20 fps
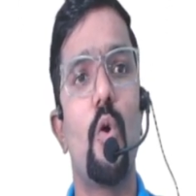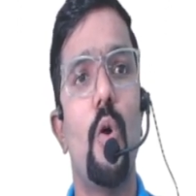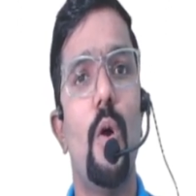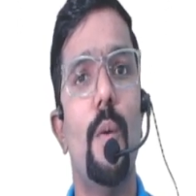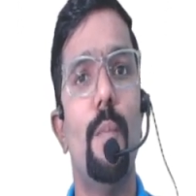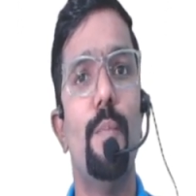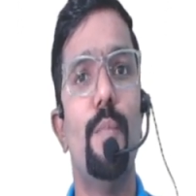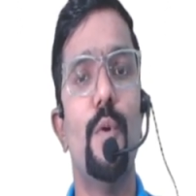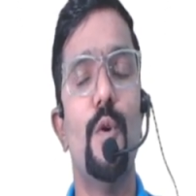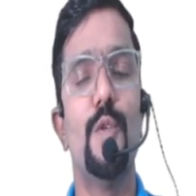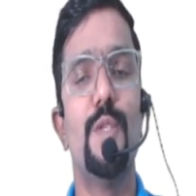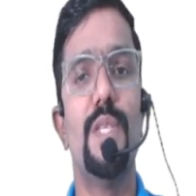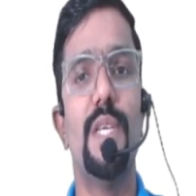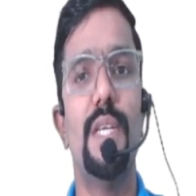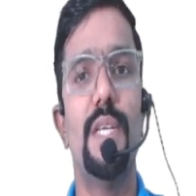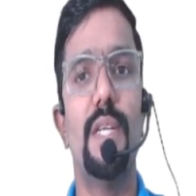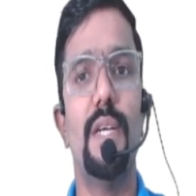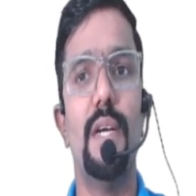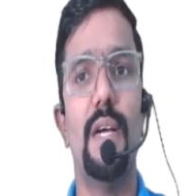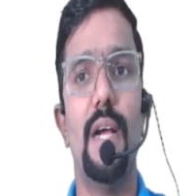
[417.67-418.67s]

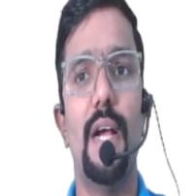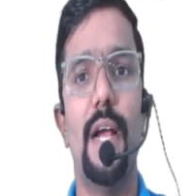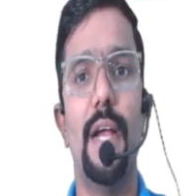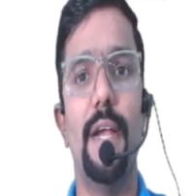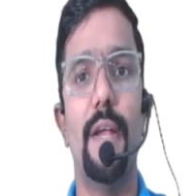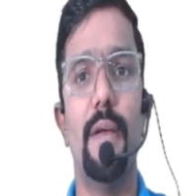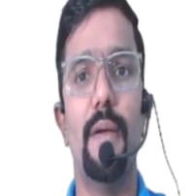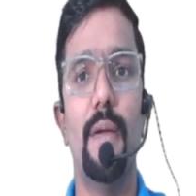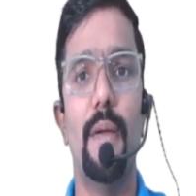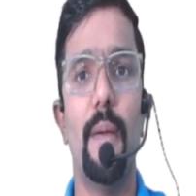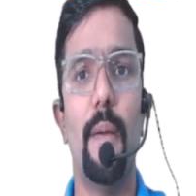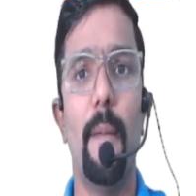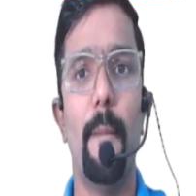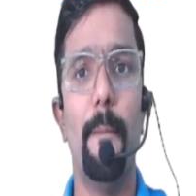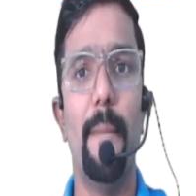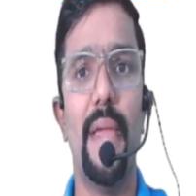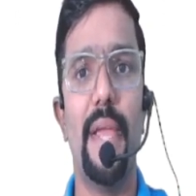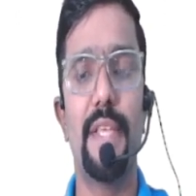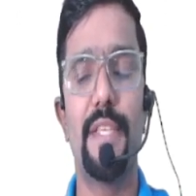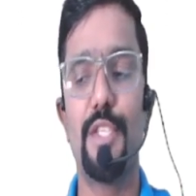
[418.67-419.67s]
Composite and
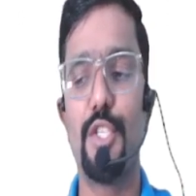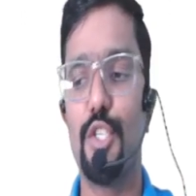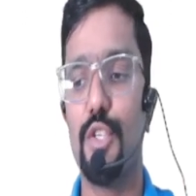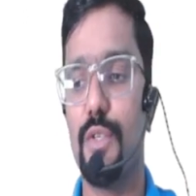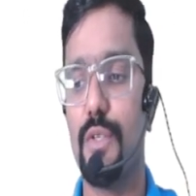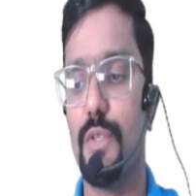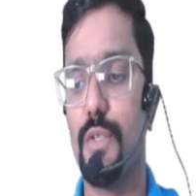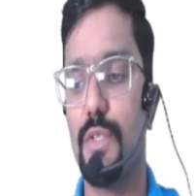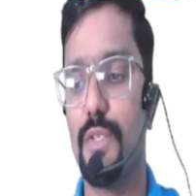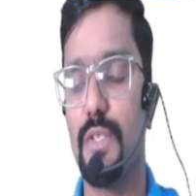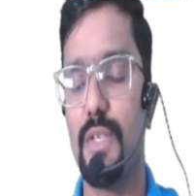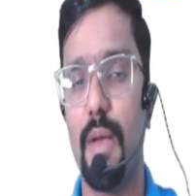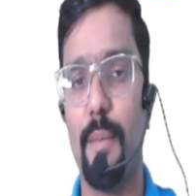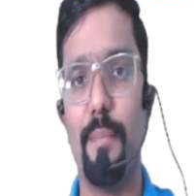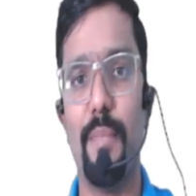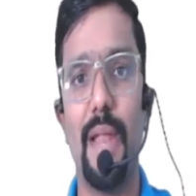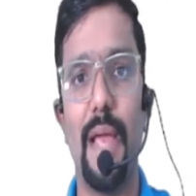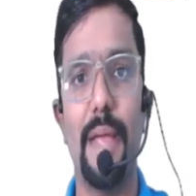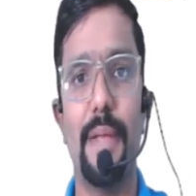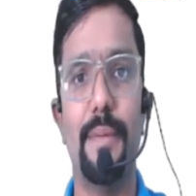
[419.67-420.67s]
mixed
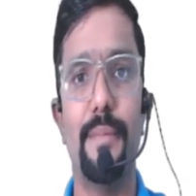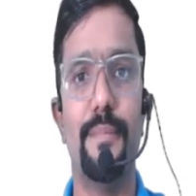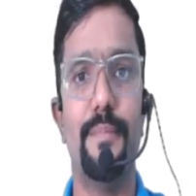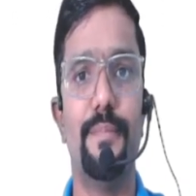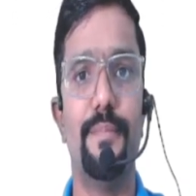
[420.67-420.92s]
supply.